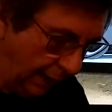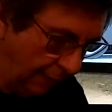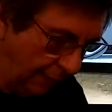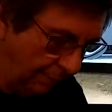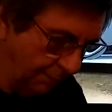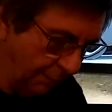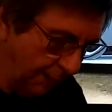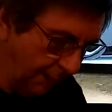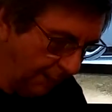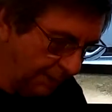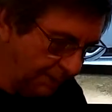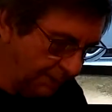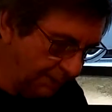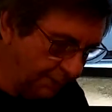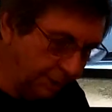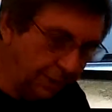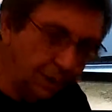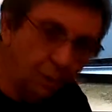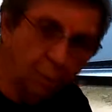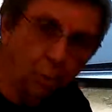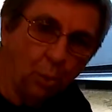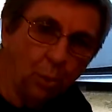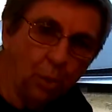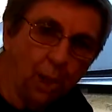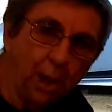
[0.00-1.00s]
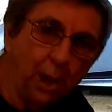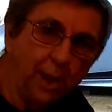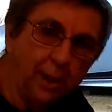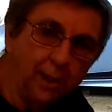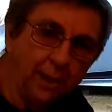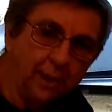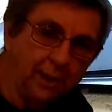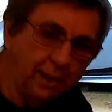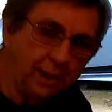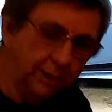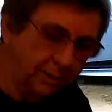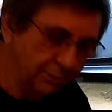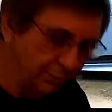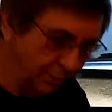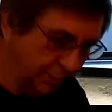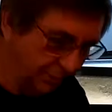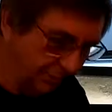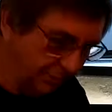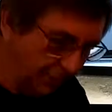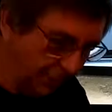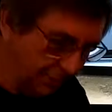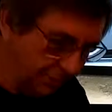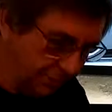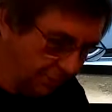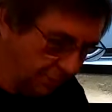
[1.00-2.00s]
I imagine here where I live,
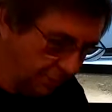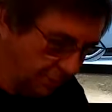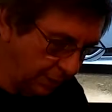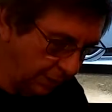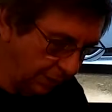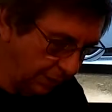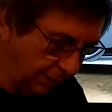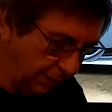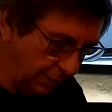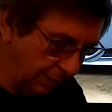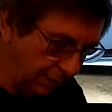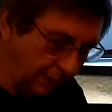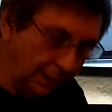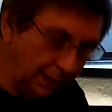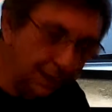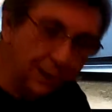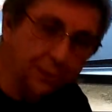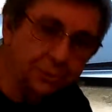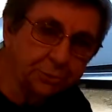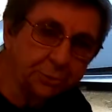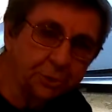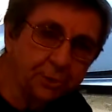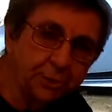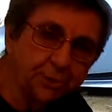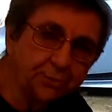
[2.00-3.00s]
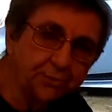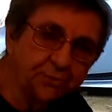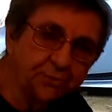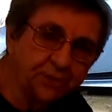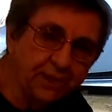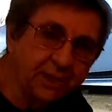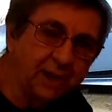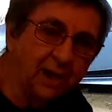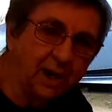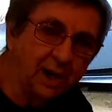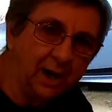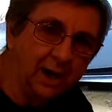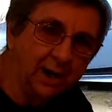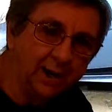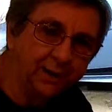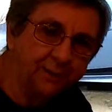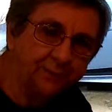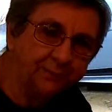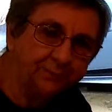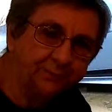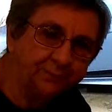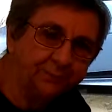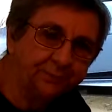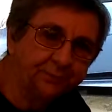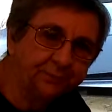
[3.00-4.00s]
if I took a electric Fiat
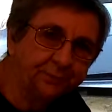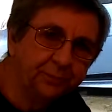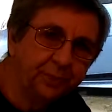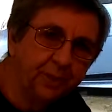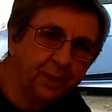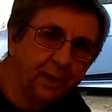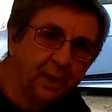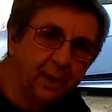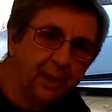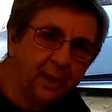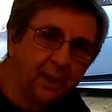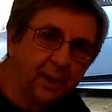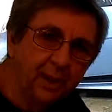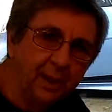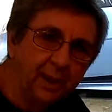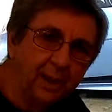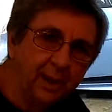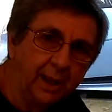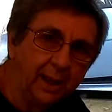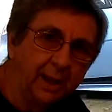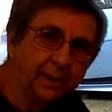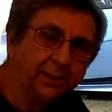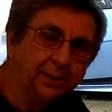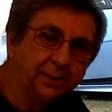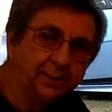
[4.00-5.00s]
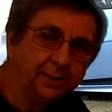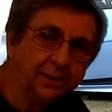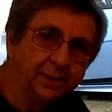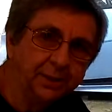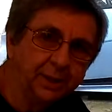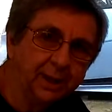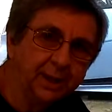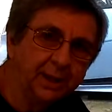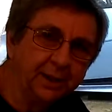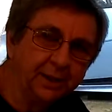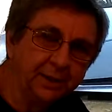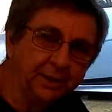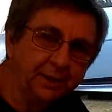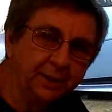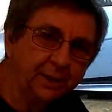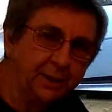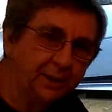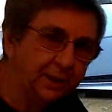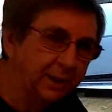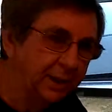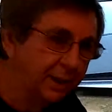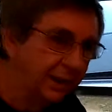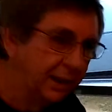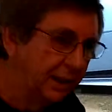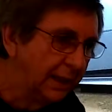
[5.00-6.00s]
into the dealer,
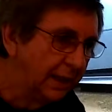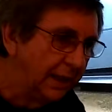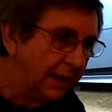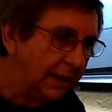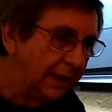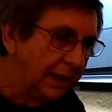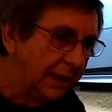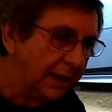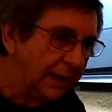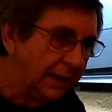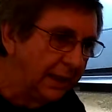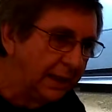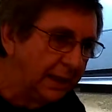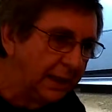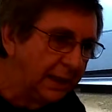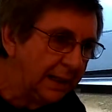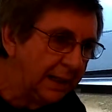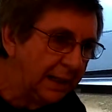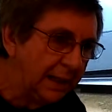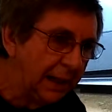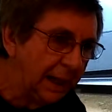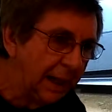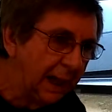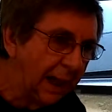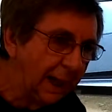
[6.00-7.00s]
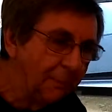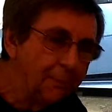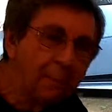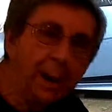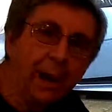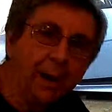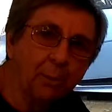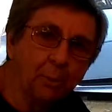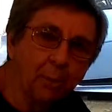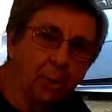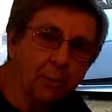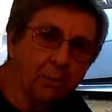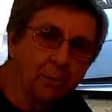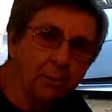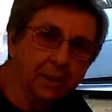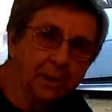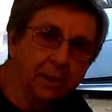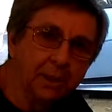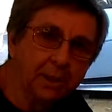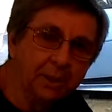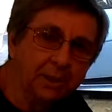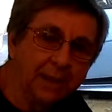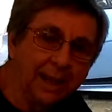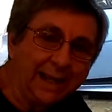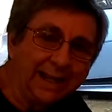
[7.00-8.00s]
I might as well be
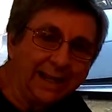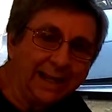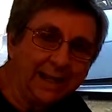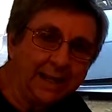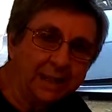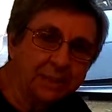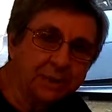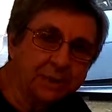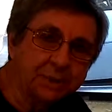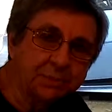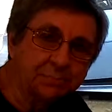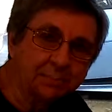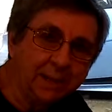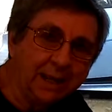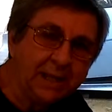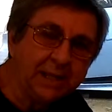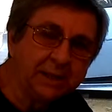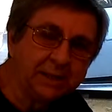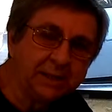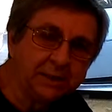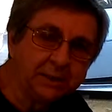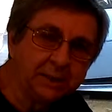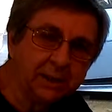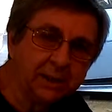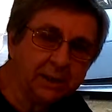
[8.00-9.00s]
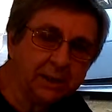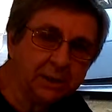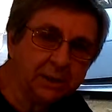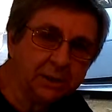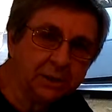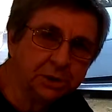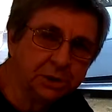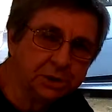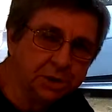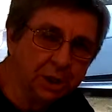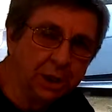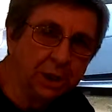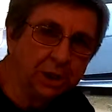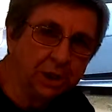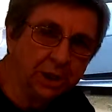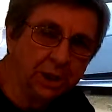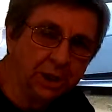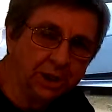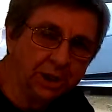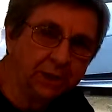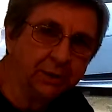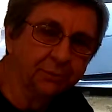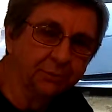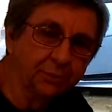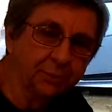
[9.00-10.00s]
taking a space
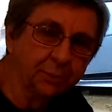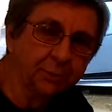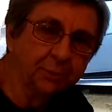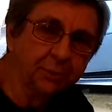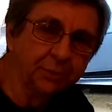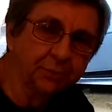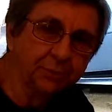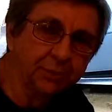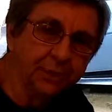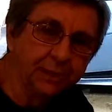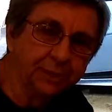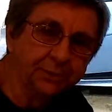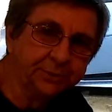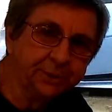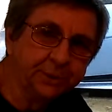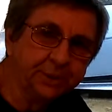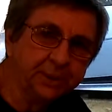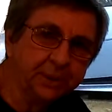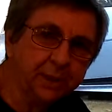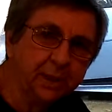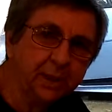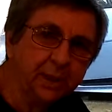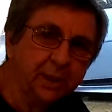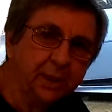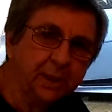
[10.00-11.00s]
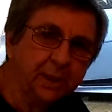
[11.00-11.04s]
shuttle in for them to fix it.